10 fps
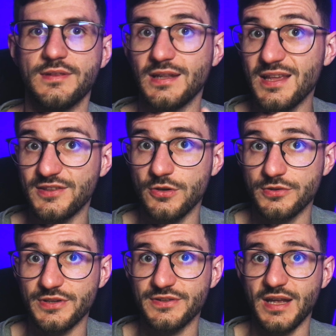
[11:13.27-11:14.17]
The less you
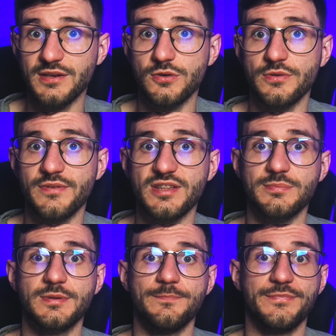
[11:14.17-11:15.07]
understand your
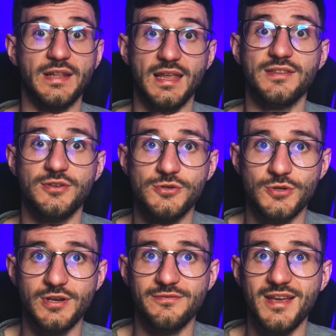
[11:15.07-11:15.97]
investment, the less you
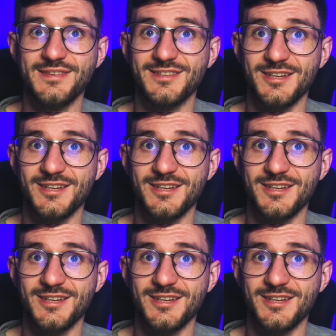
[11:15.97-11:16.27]
should invest in